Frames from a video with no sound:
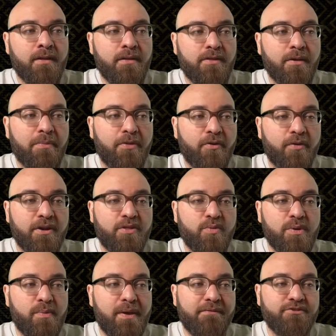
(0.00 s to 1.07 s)
Number
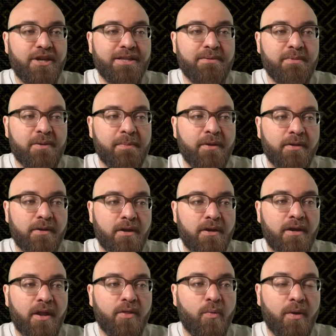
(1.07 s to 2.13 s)
33, we have Jaylen McMillan.
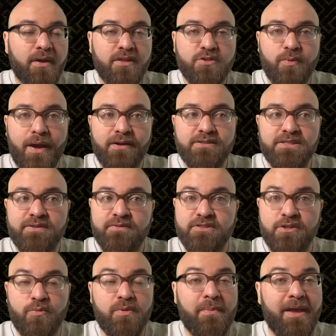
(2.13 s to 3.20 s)
Another one of these wide receivers
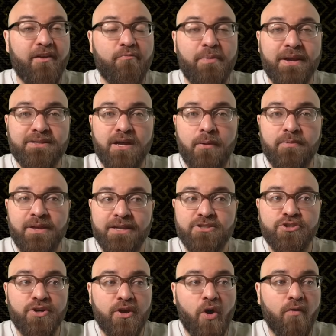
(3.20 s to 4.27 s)
that we may have picked up
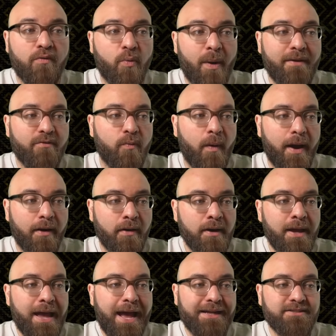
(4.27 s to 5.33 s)
yesterday over waiver wire
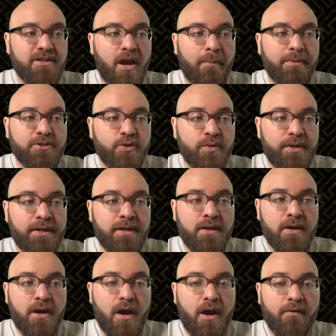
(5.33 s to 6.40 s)
has an opportunity
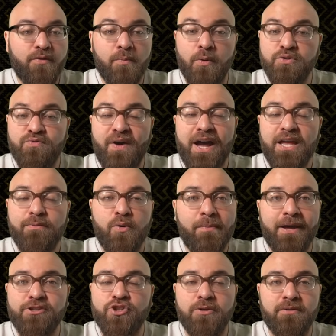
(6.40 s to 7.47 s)
of the most valuable
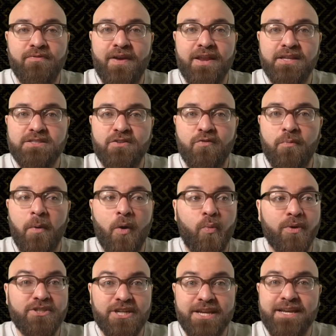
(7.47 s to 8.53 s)
metric in fantasy football,
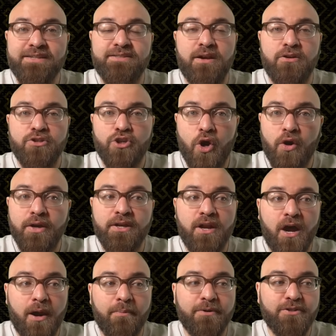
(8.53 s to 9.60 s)
which is target
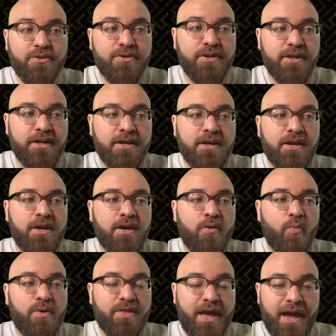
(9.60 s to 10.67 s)
opportunity.
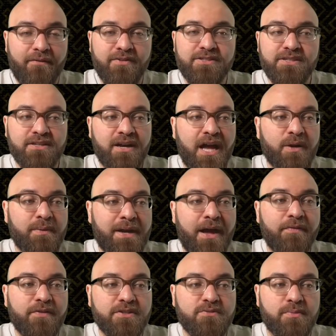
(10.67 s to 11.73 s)
With Evans and Godwin
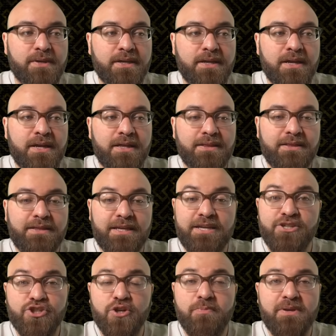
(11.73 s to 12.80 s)
out this week, he
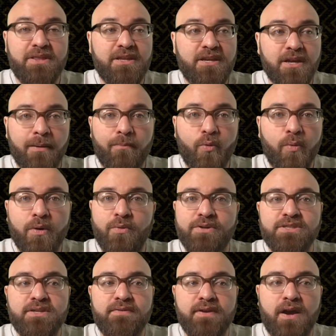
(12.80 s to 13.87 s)
should be the number one
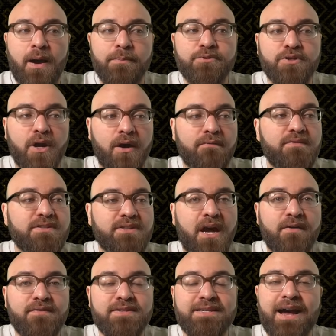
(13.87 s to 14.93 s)
receiving option of this
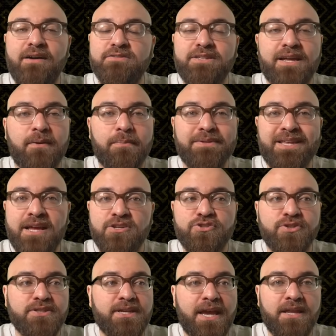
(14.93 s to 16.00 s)
offense outside of
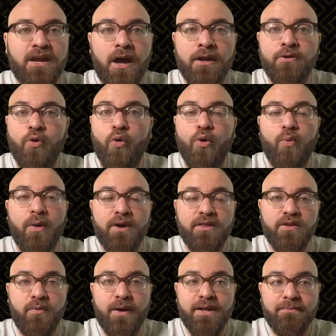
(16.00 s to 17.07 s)
potentially Kate Otten or one of
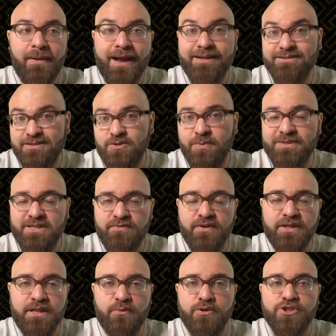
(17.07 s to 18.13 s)
the running backs,
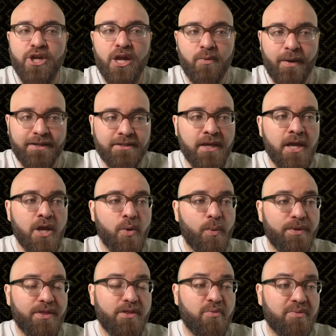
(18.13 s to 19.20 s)
specifically Rashad White,
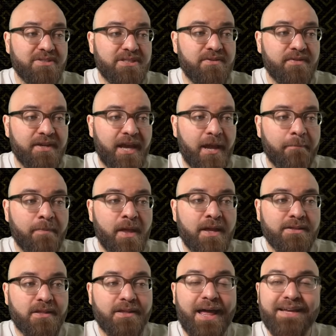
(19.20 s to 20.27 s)
within the receiving game.
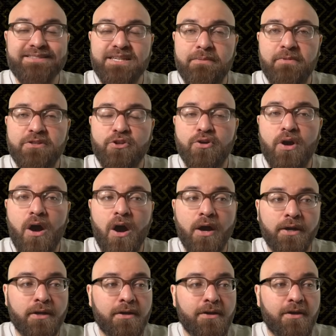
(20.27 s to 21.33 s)
The last time they took
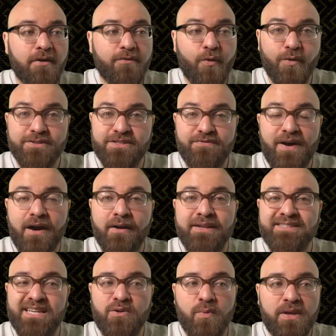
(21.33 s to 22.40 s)
on, of course, the
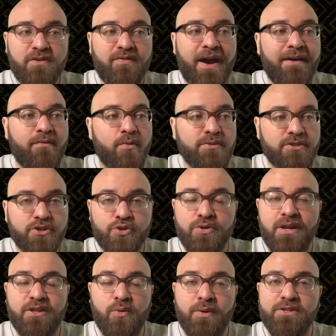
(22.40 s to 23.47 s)
Falcons in week five, it was a
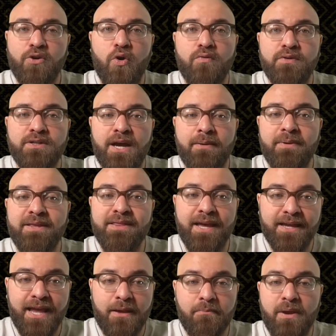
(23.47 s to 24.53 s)
shootout that went to overtime. In
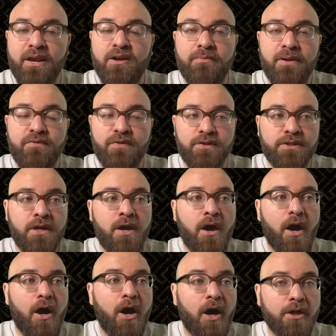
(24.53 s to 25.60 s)
that game, Baker Mayfield,
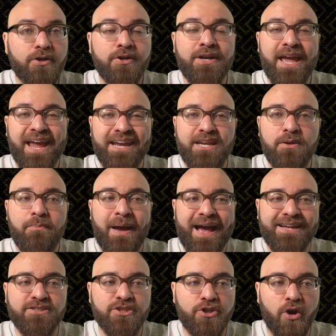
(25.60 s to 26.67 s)
180
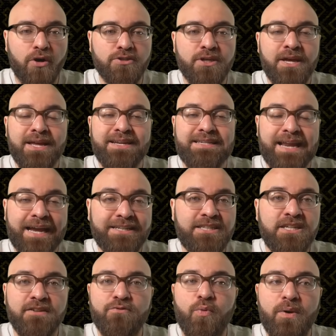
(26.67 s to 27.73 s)
passing yards,
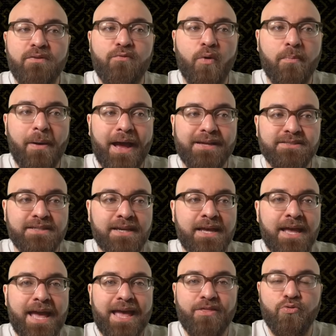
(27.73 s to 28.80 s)
19 of 24 passing,
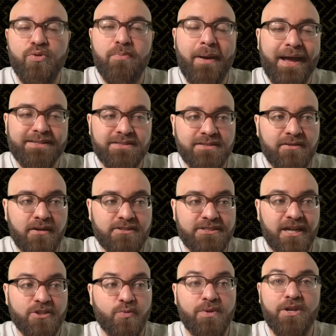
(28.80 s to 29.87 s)
and 3 passing
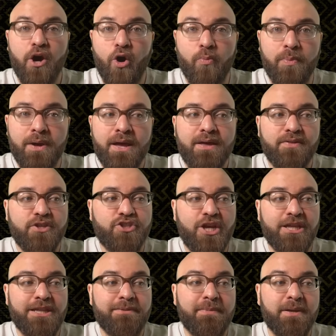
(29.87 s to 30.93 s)
touchdowns. We'd hope that
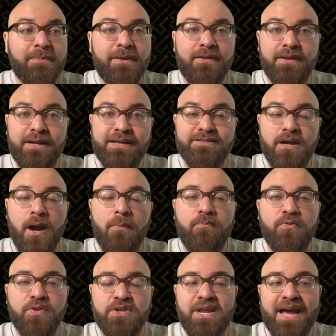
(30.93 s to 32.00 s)
Jaylen McMillan is up
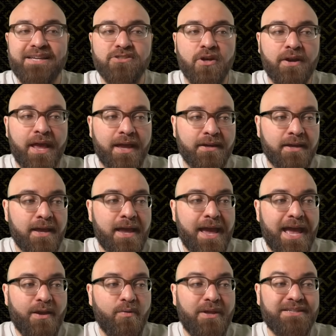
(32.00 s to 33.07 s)
for the task on hand
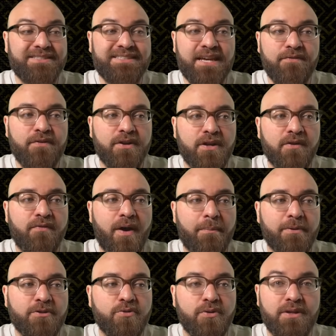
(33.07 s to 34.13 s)
and is given enough
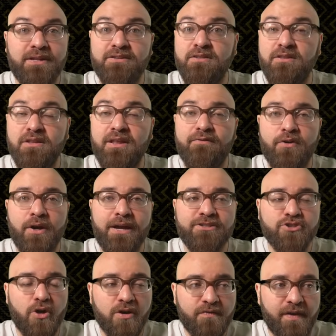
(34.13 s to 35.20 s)
opportunity to deliver a
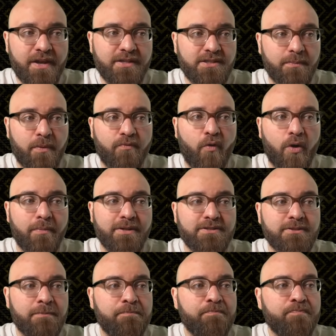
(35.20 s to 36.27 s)
solid fantasy
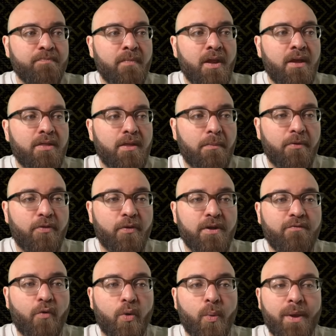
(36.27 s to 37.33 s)
performance. Number
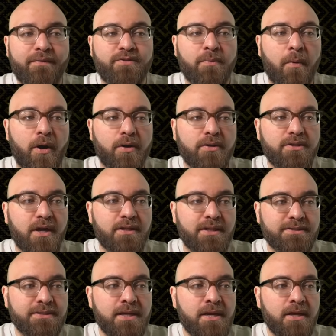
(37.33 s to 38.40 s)
34, we have DeMario
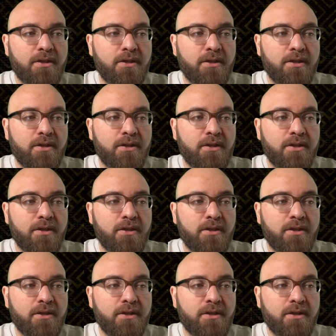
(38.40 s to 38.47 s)
Douglas.